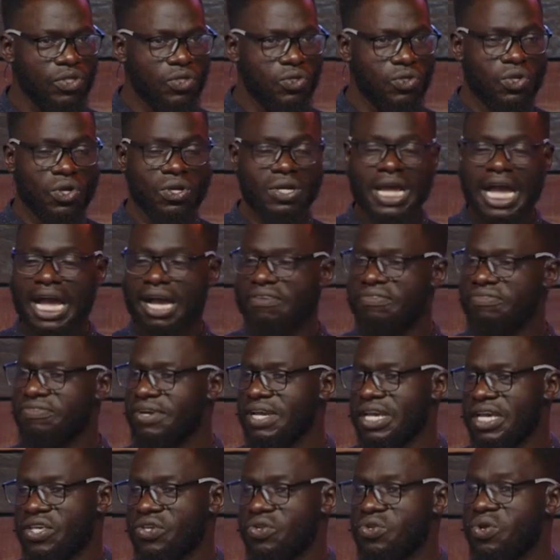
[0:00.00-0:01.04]
You don't
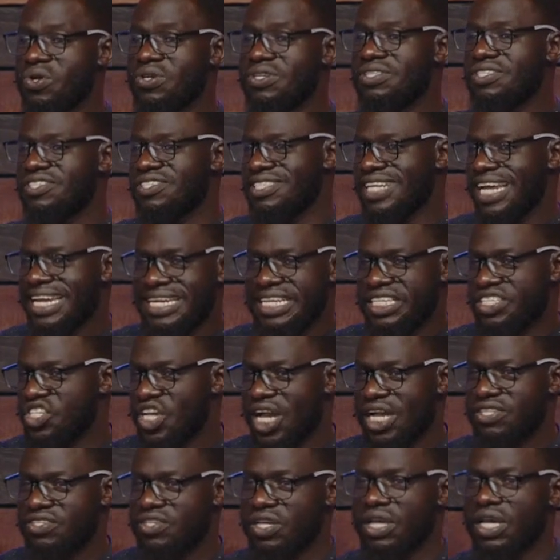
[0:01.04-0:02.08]
stand a
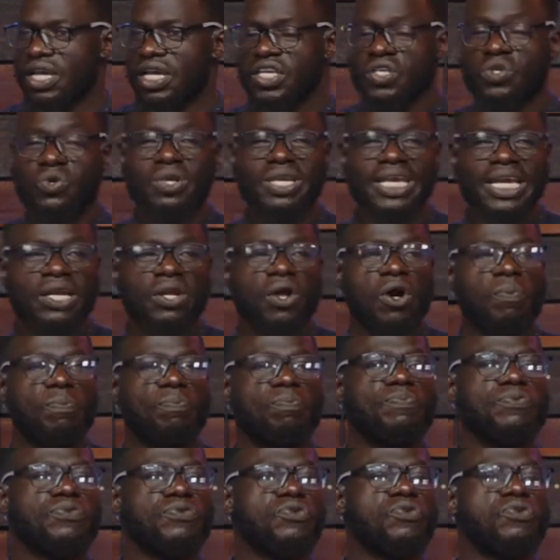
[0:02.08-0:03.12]
chance. You
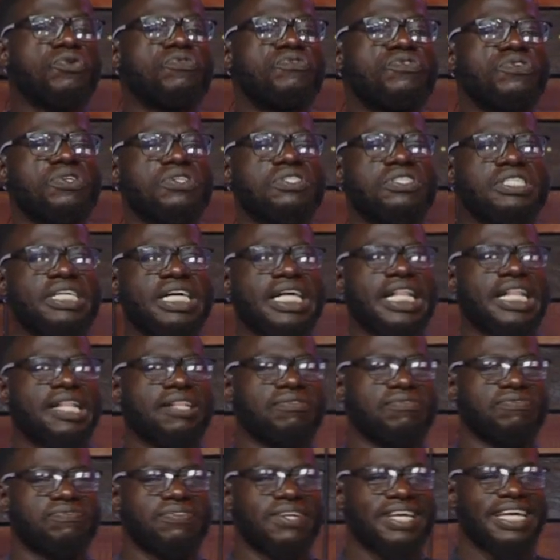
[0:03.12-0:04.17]
cannot prove
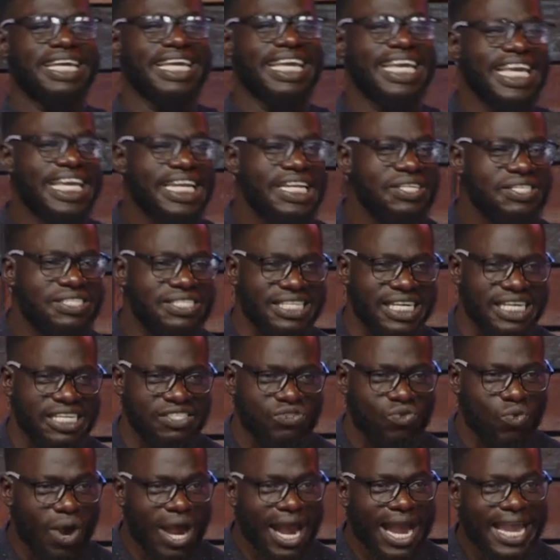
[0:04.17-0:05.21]
yourself
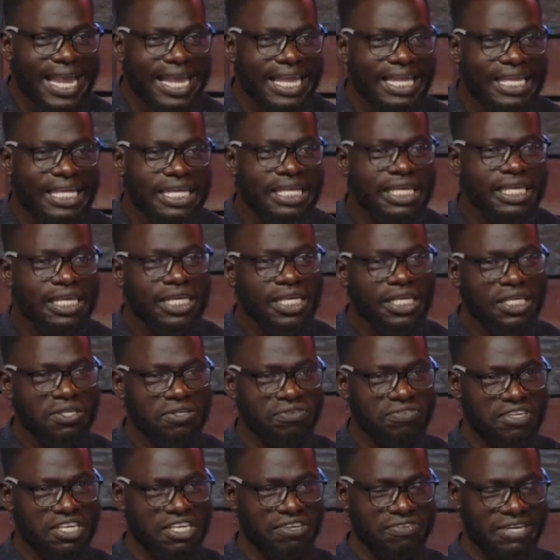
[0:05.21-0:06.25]
innocent. Why?
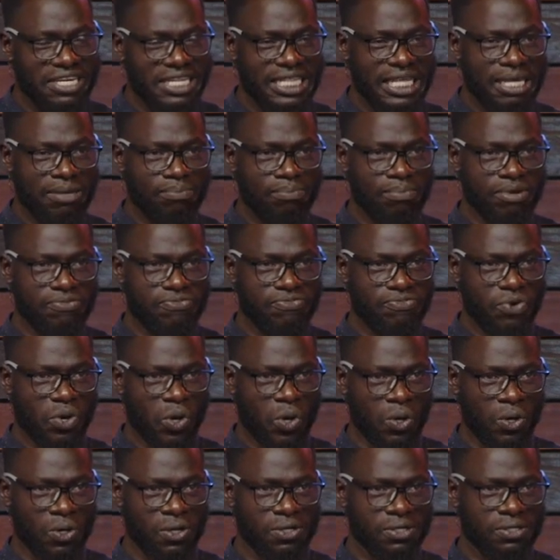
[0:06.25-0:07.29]
You've given them
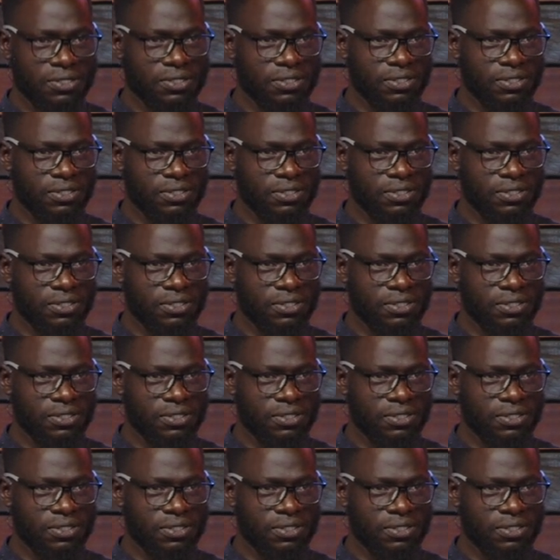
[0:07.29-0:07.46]
before.